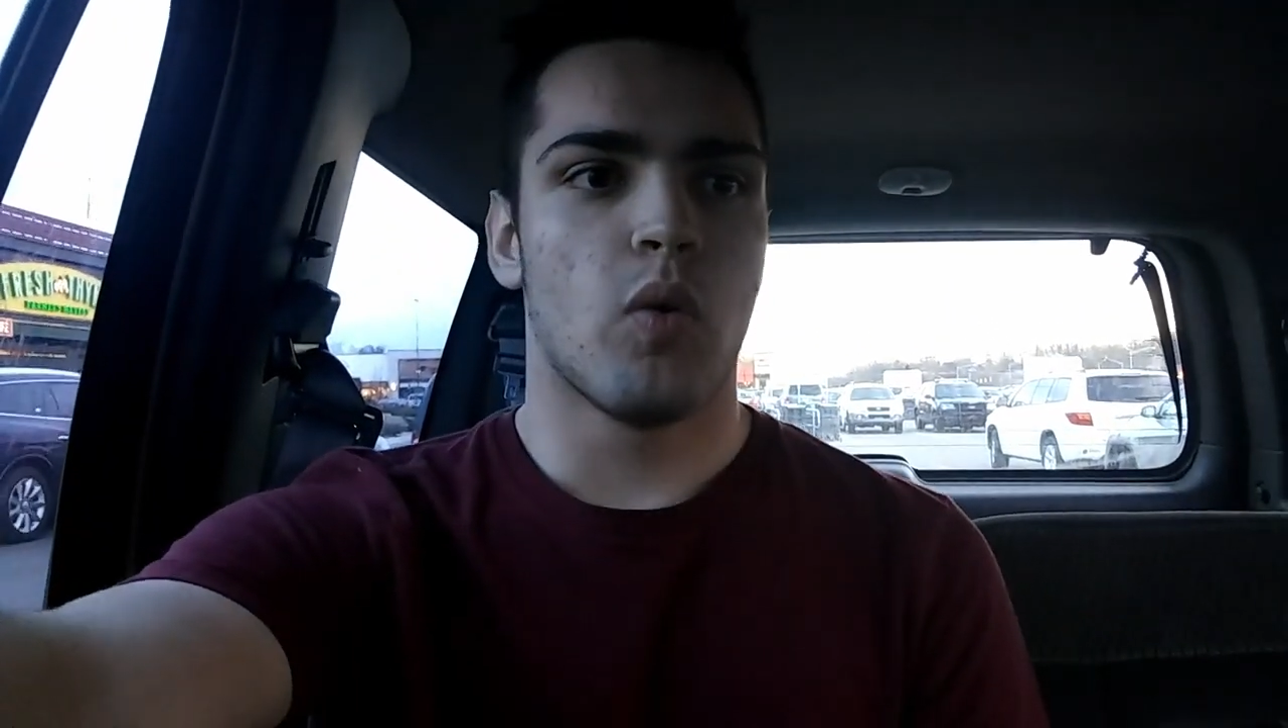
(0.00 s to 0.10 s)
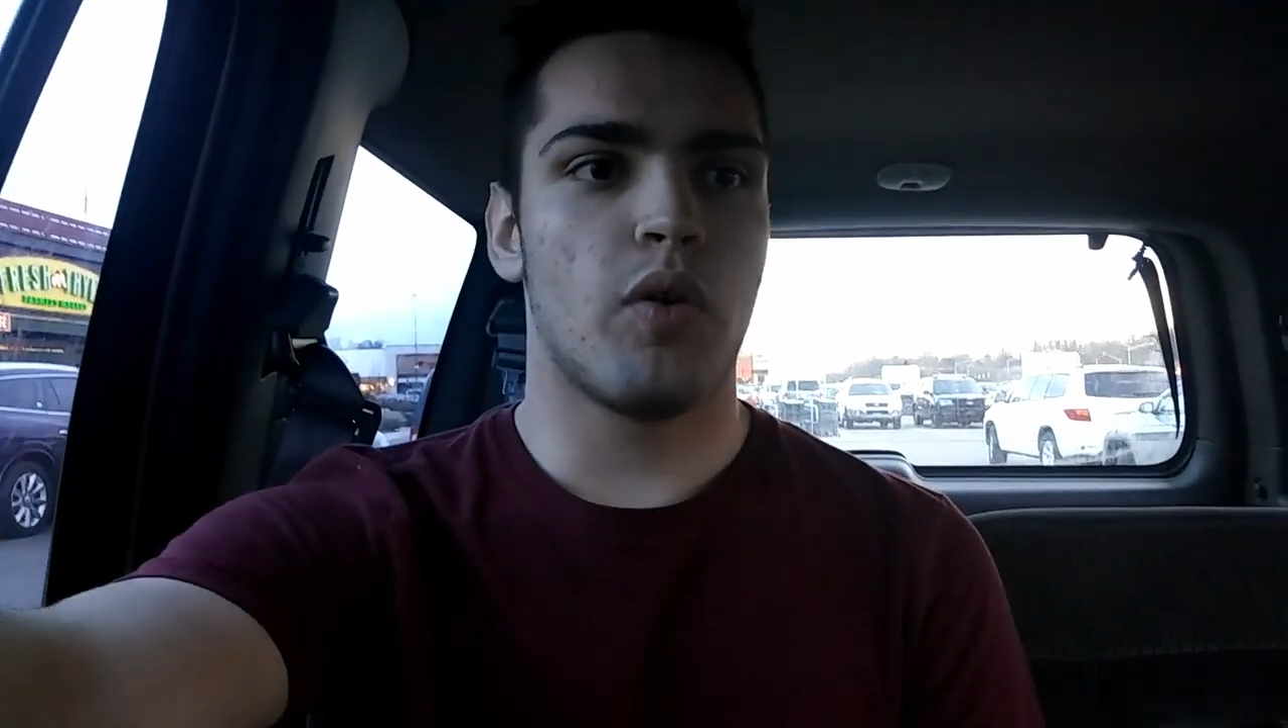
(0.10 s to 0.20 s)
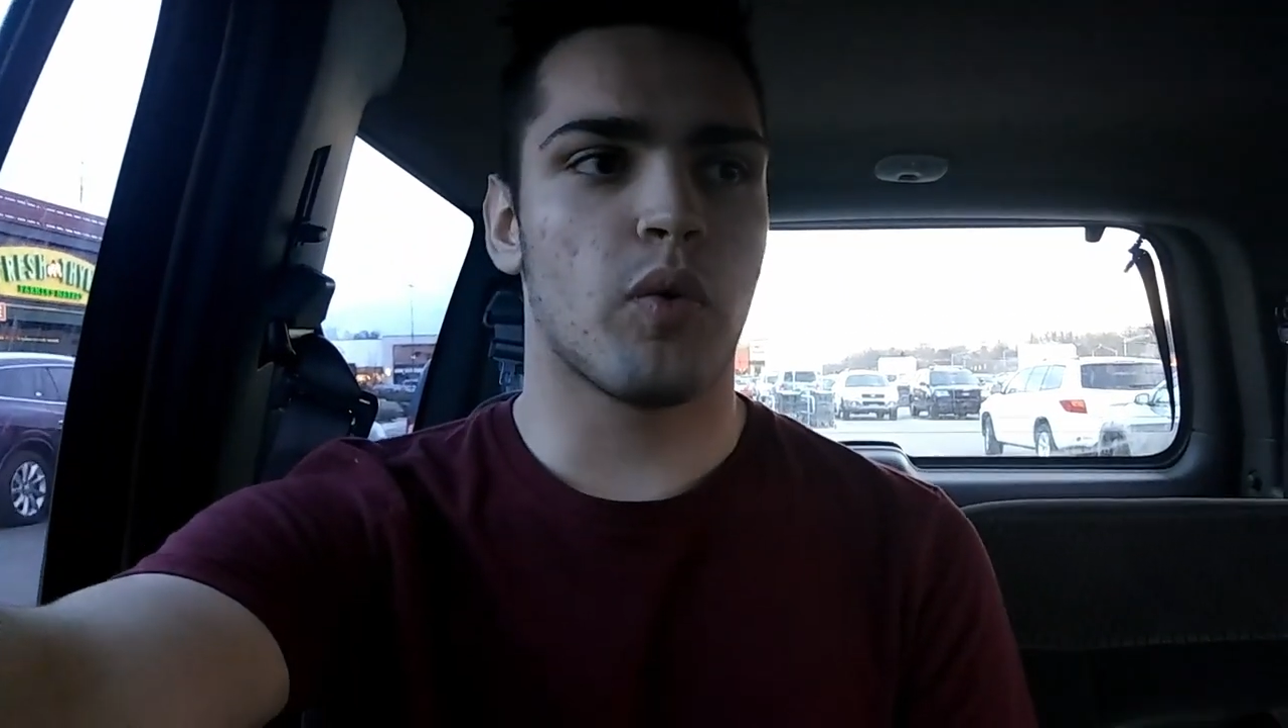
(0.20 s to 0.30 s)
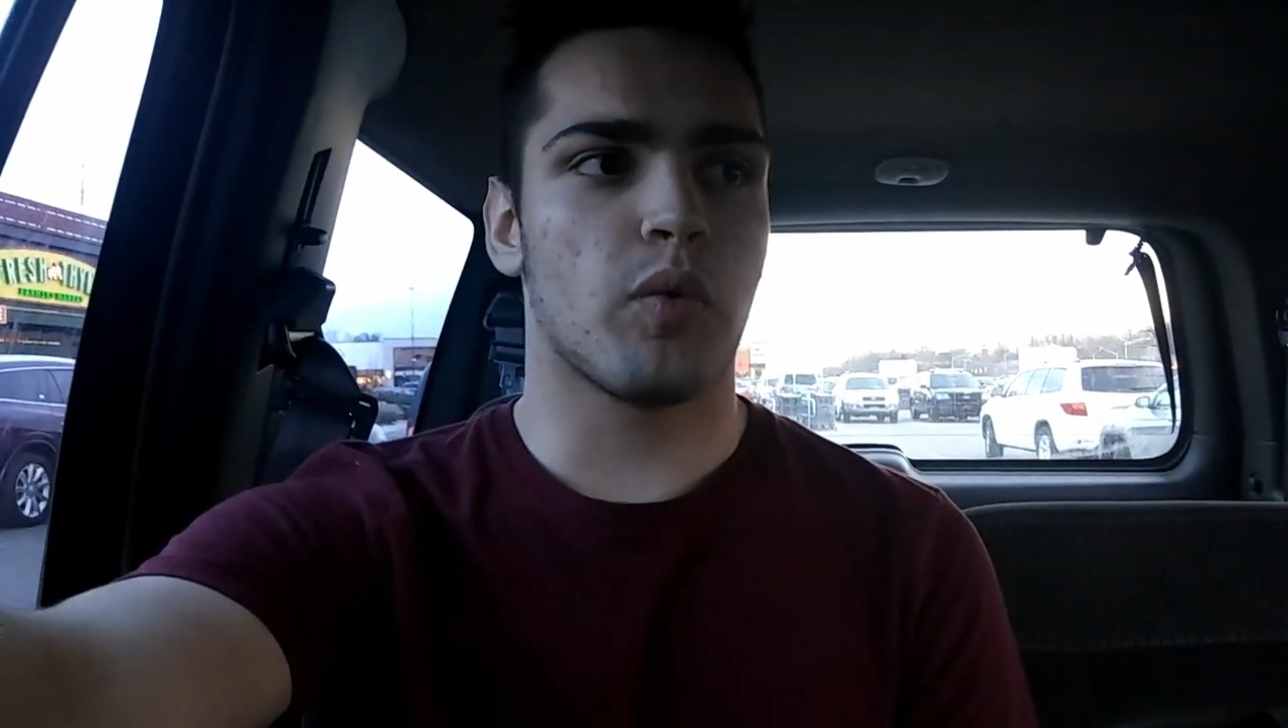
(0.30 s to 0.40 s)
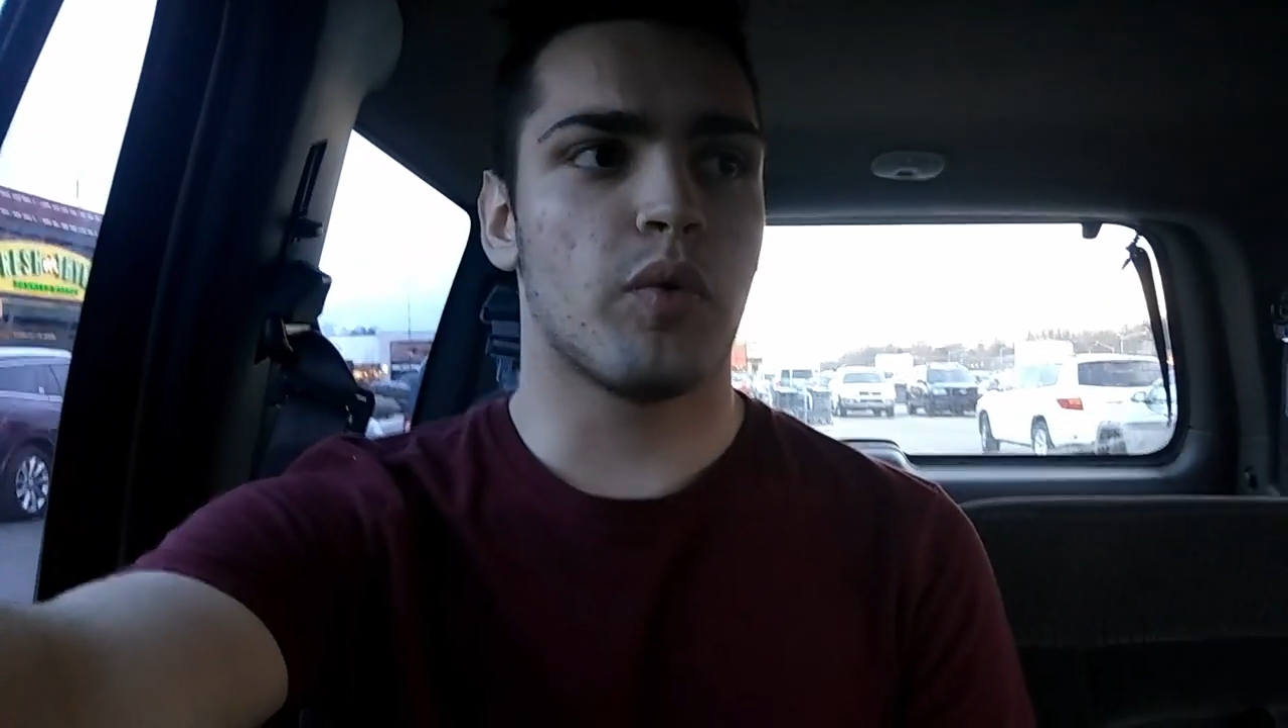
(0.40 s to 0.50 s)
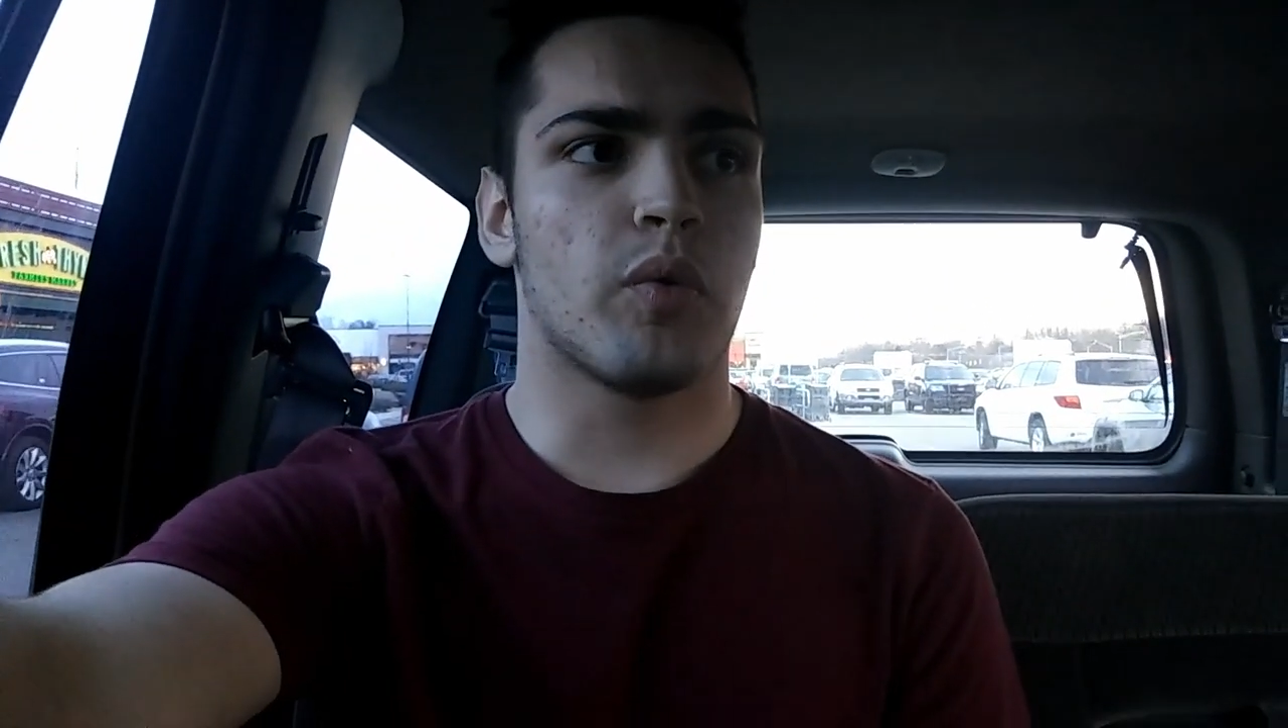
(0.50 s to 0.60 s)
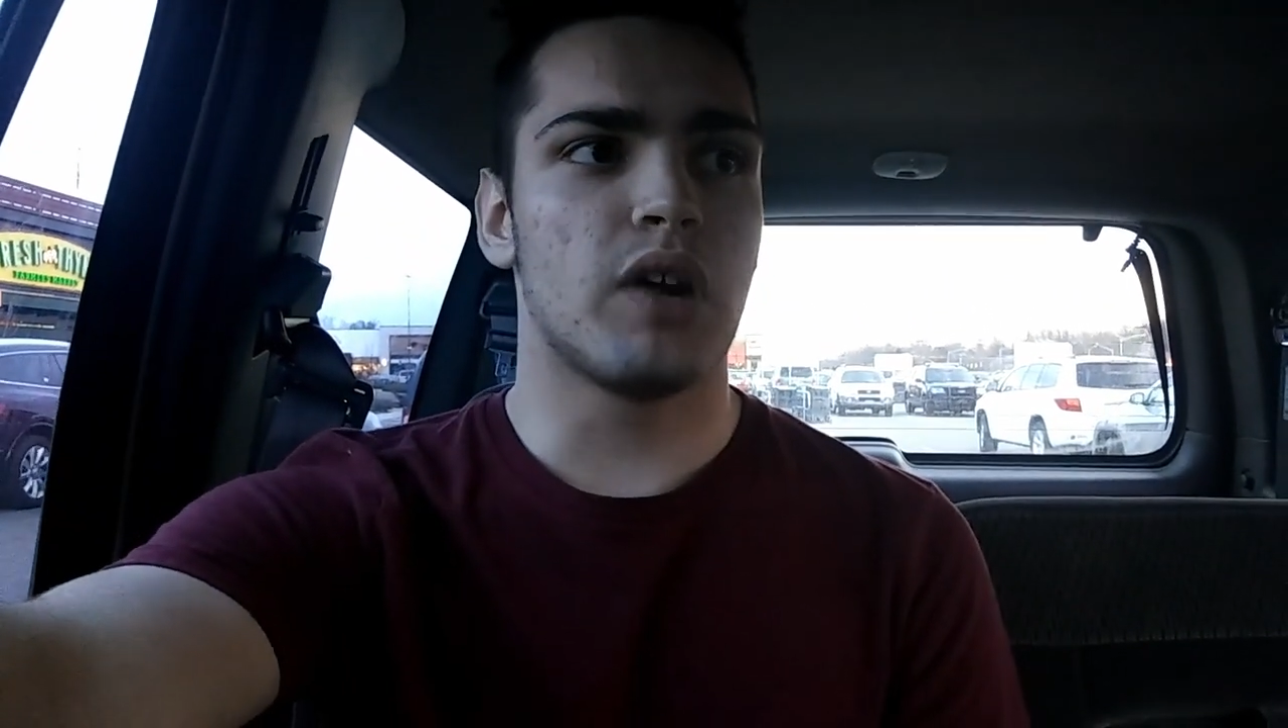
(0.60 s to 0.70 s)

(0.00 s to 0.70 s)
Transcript: we're,